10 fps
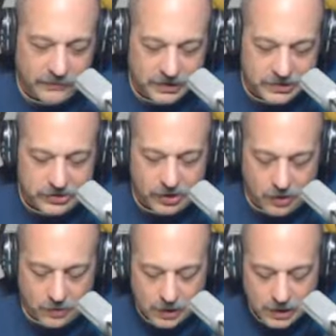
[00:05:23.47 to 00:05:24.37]
this
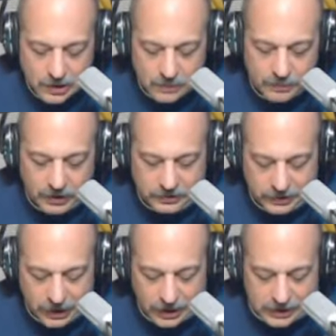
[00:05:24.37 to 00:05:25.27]
show,
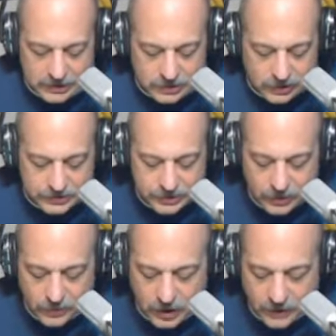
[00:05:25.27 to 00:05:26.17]
but he's
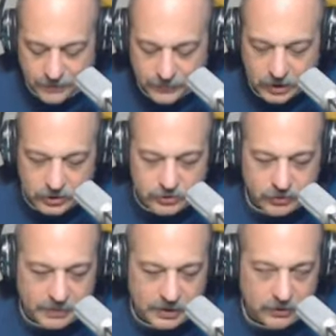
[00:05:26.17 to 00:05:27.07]
also
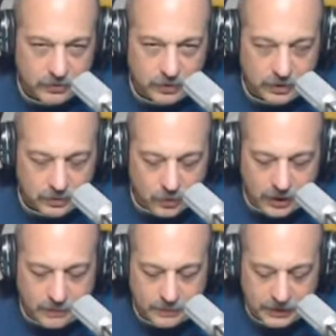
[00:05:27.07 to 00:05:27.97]
contributed to it
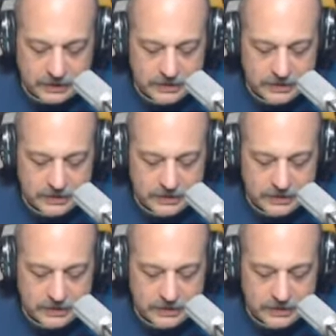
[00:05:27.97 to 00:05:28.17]
quite a bit.